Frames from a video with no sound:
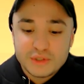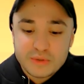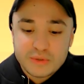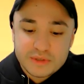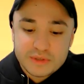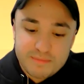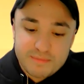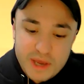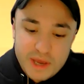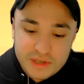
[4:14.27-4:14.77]
was
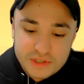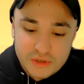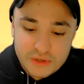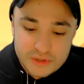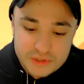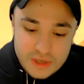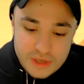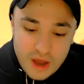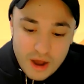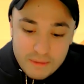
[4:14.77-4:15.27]

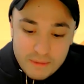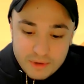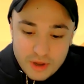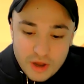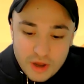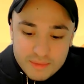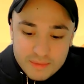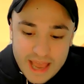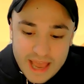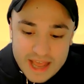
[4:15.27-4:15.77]
Pixar's
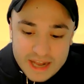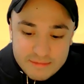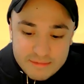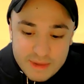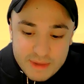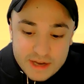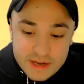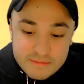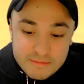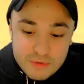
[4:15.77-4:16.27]
upcoming
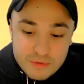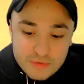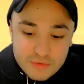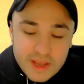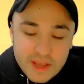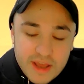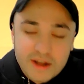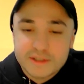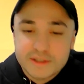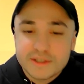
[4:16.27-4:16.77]
animated movie
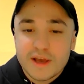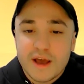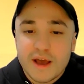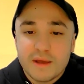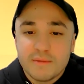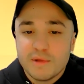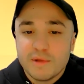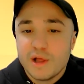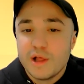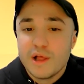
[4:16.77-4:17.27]
at a
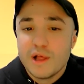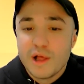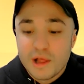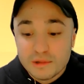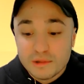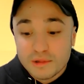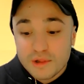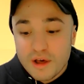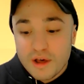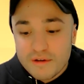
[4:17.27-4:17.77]
time.
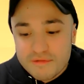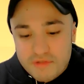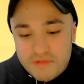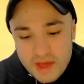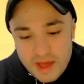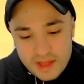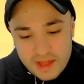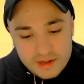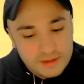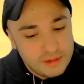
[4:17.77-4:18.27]
Love
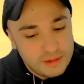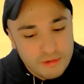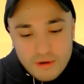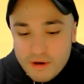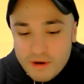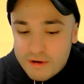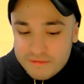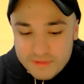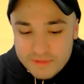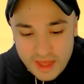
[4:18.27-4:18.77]
that,
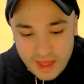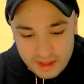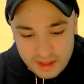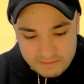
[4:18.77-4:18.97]
love that.